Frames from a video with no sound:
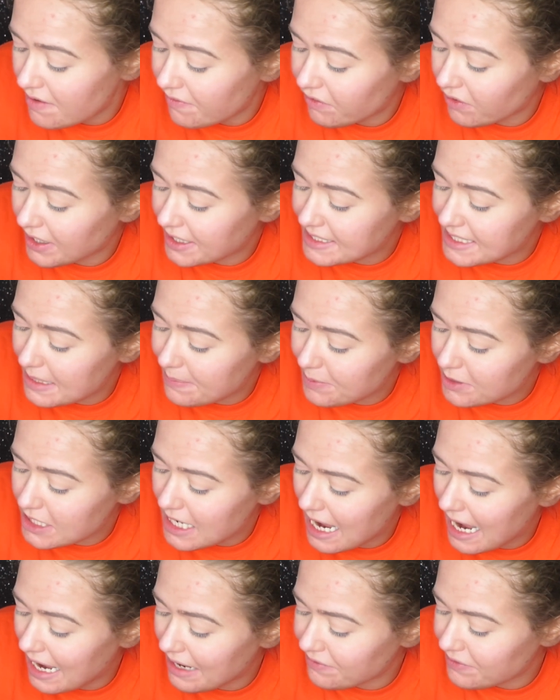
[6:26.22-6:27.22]
For a deeper
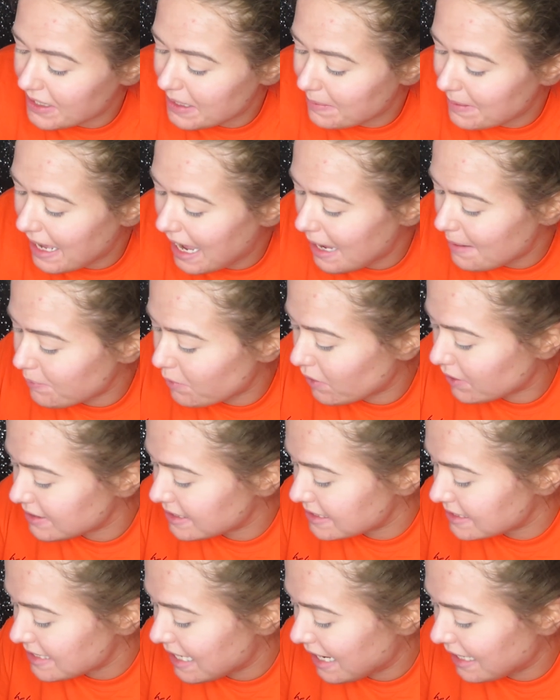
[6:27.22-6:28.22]
tan, reapply
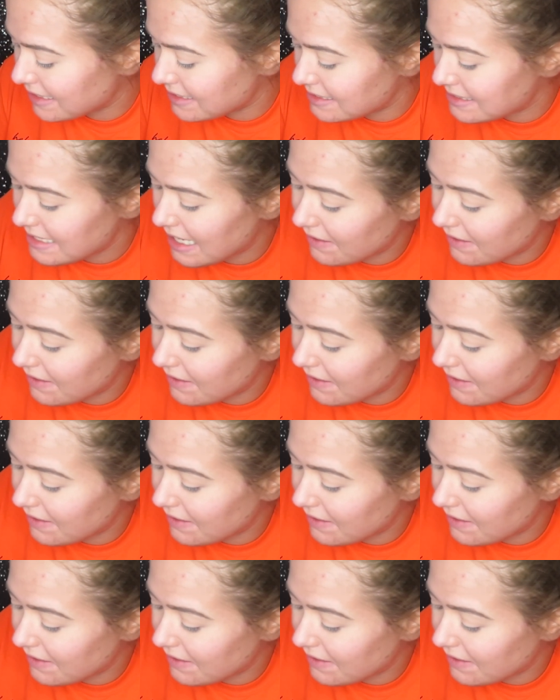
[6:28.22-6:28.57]
Bondi Sands